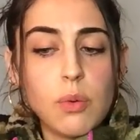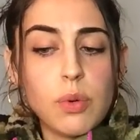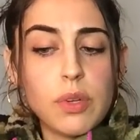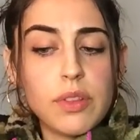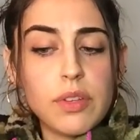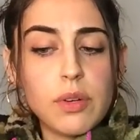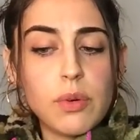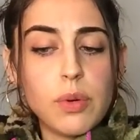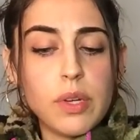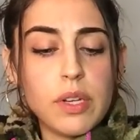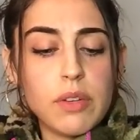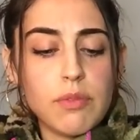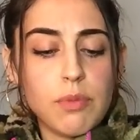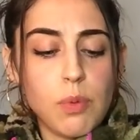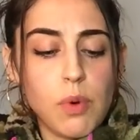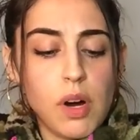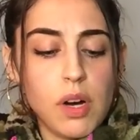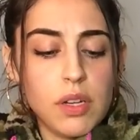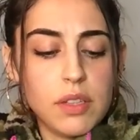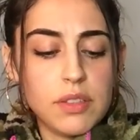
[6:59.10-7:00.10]
with the Queen of
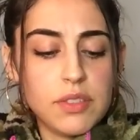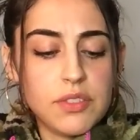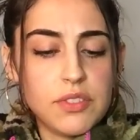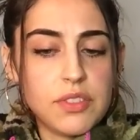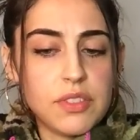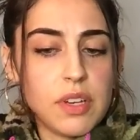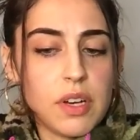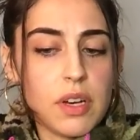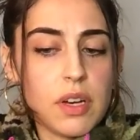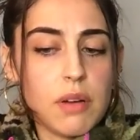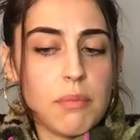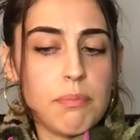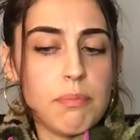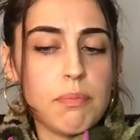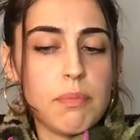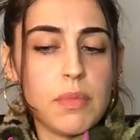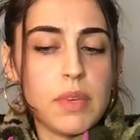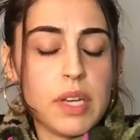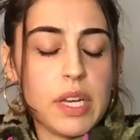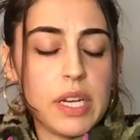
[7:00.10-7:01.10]
Wands,
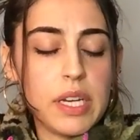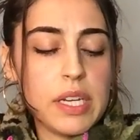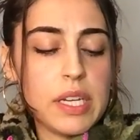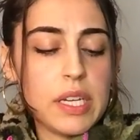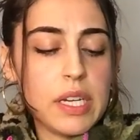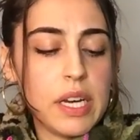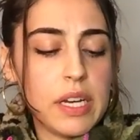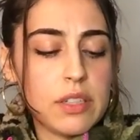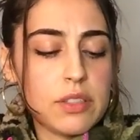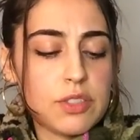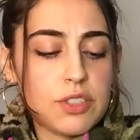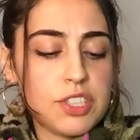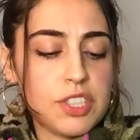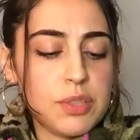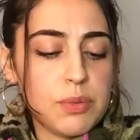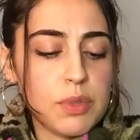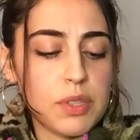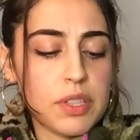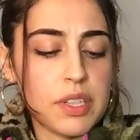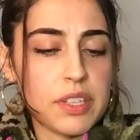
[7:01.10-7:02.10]
I'm getting an energy
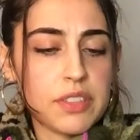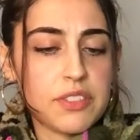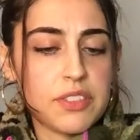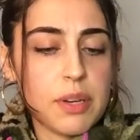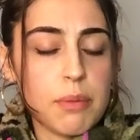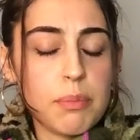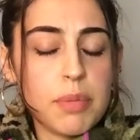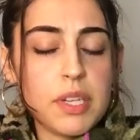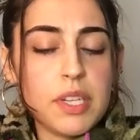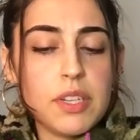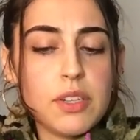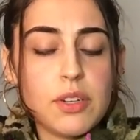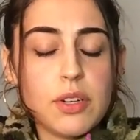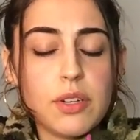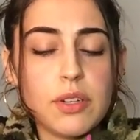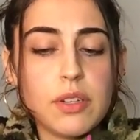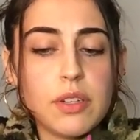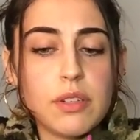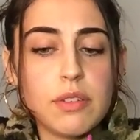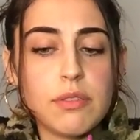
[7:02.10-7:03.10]
where like somebody
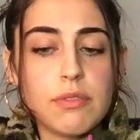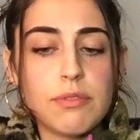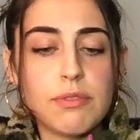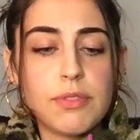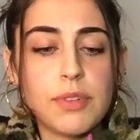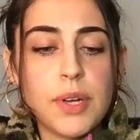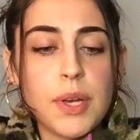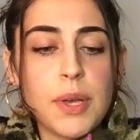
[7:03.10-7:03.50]
could have